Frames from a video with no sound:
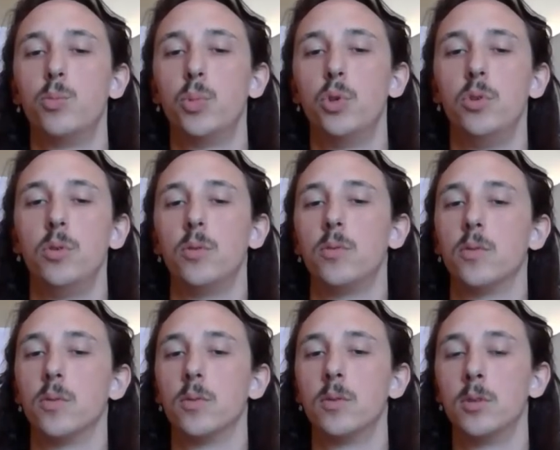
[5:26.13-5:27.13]

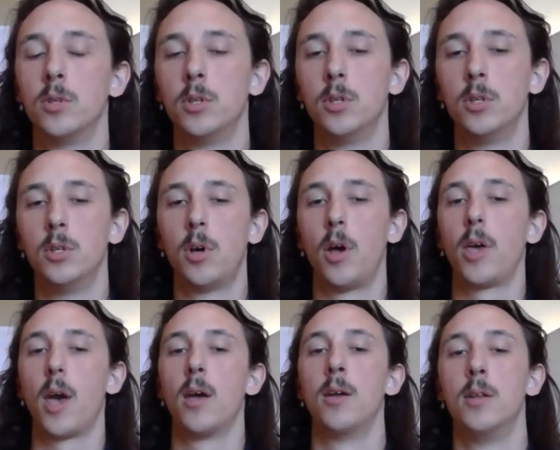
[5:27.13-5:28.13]
Beautiful.
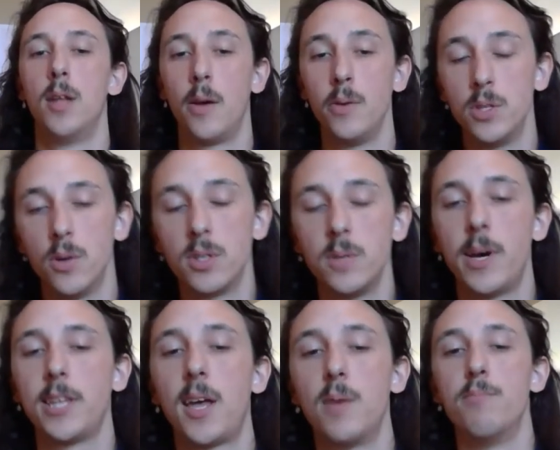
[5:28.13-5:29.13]
Okay, now we talked about
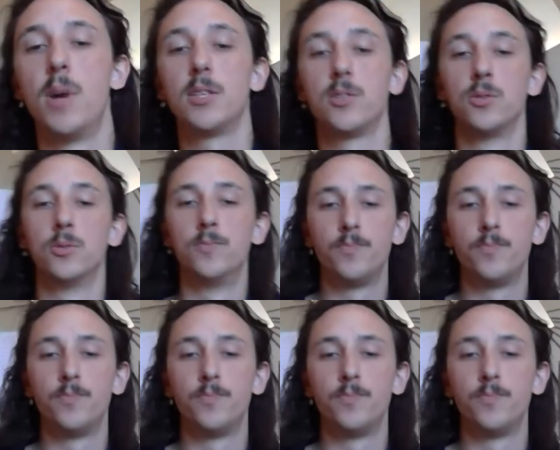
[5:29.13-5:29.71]
that muscle